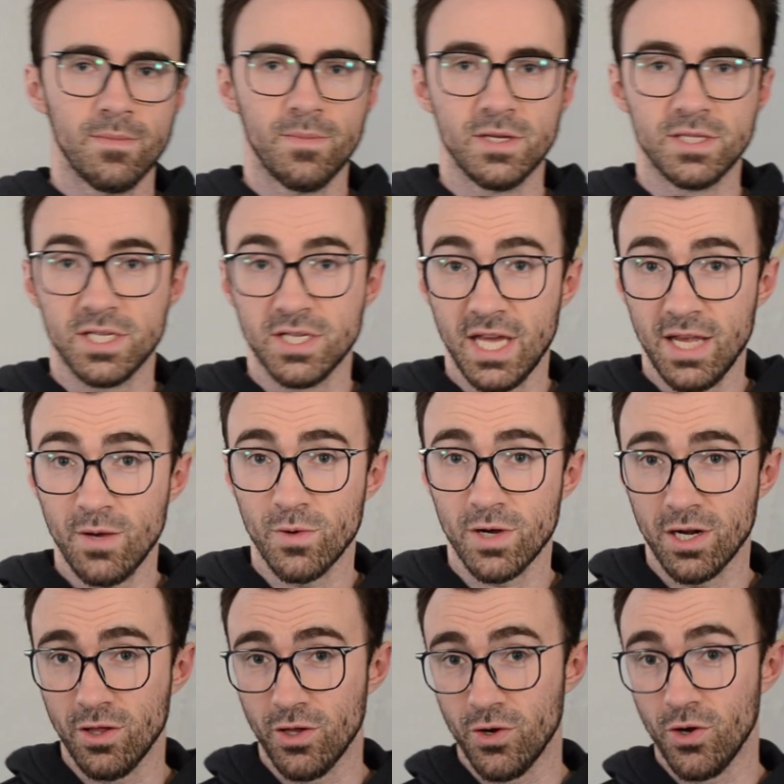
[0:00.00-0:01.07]
But today we're
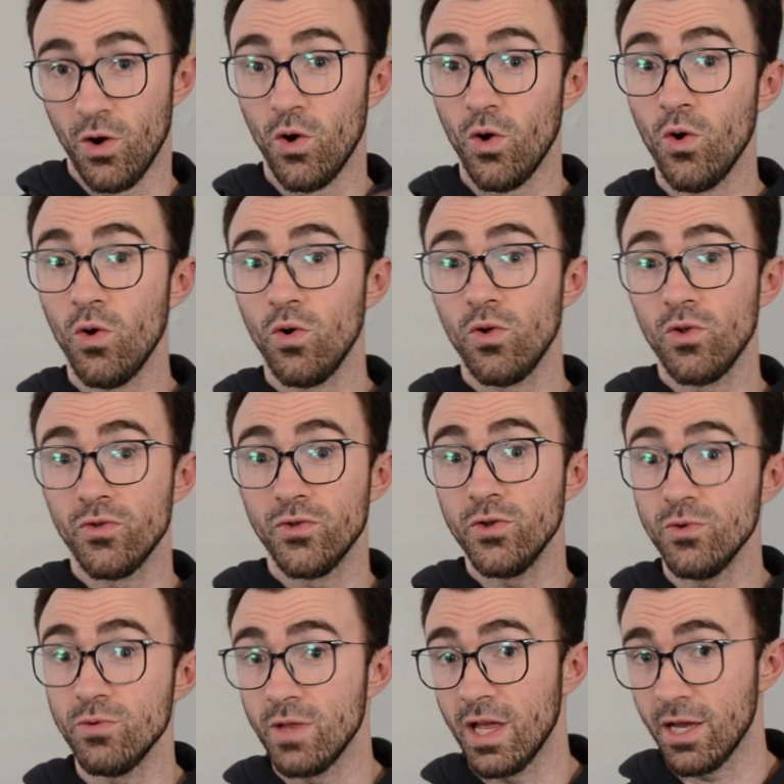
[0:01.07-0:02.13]
going to learn a whole
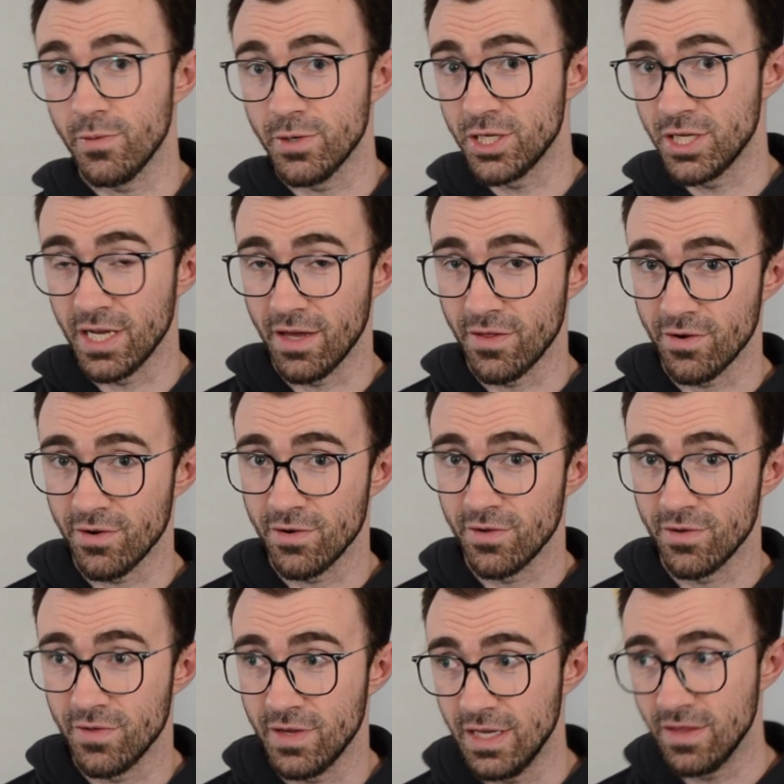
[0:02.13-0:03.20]
new language together.
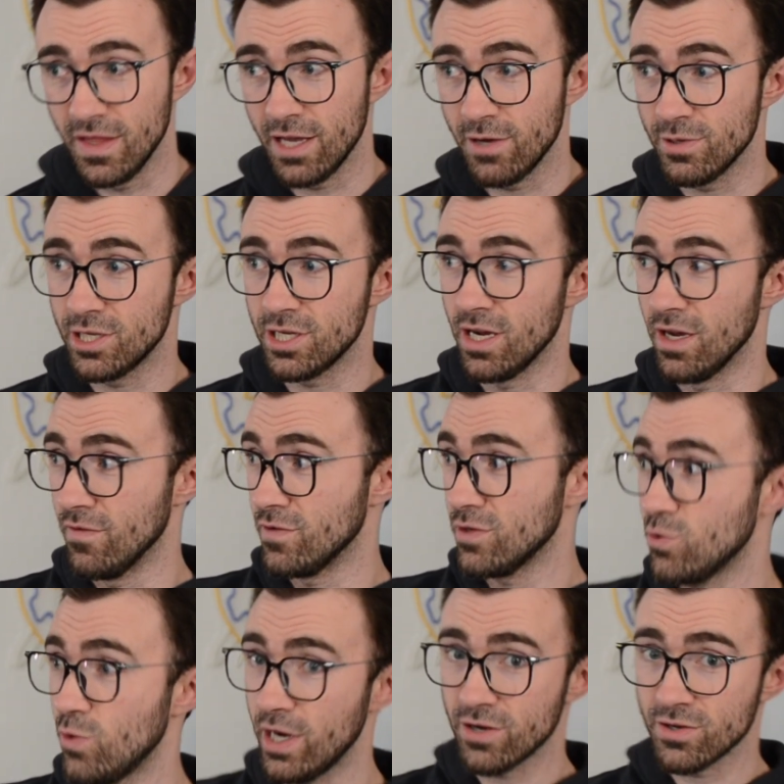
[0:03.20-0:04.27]
The language of
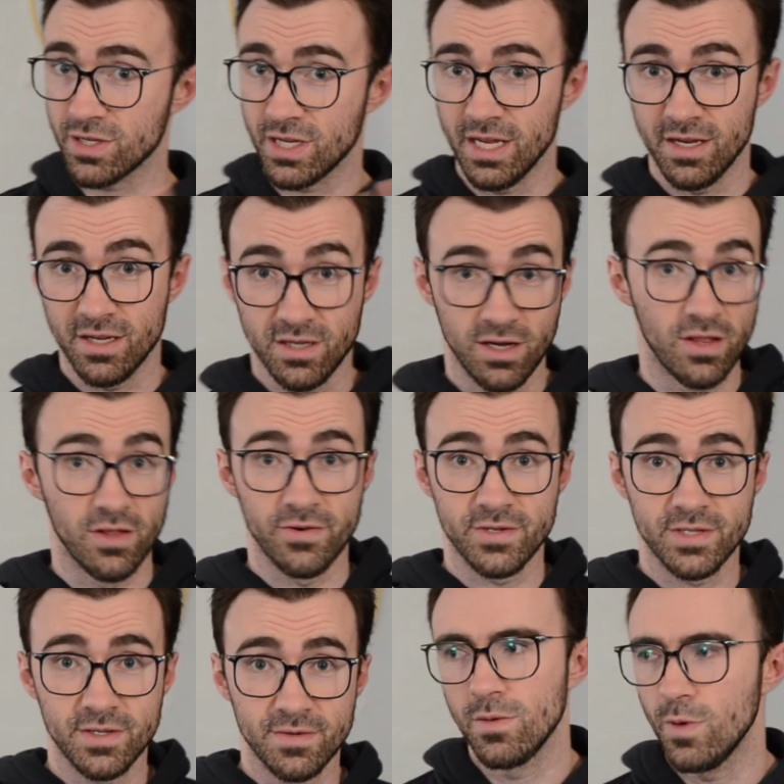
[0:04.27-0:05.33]
squares and
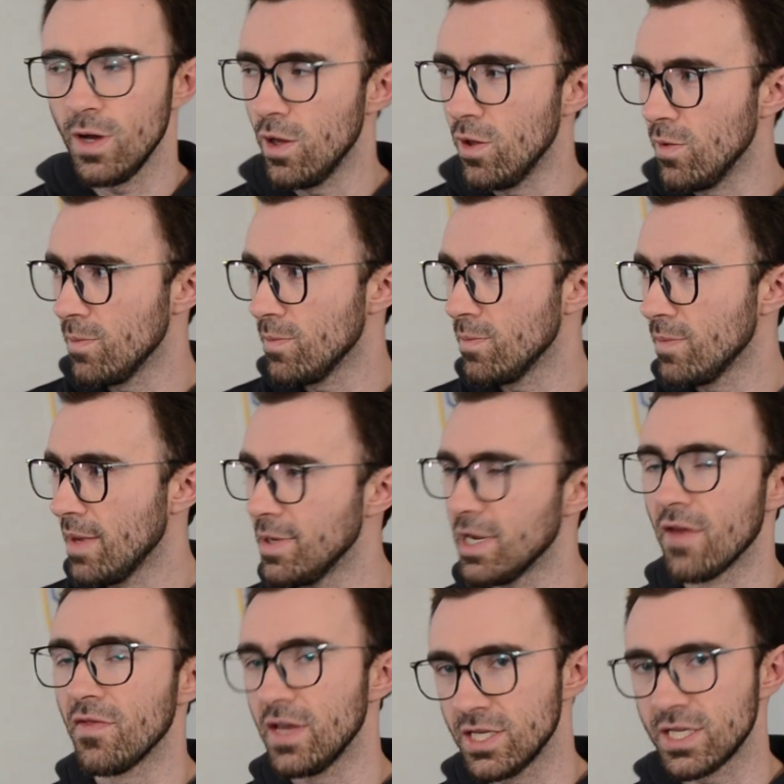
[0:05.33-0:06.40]
colors. Well, maybe
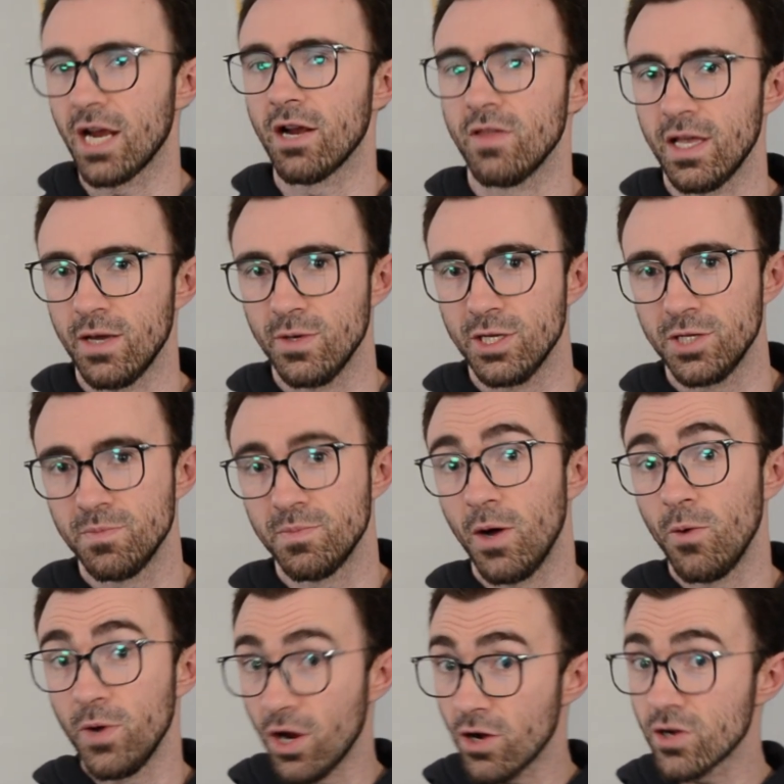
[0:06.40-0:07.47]
not the entire language, but we are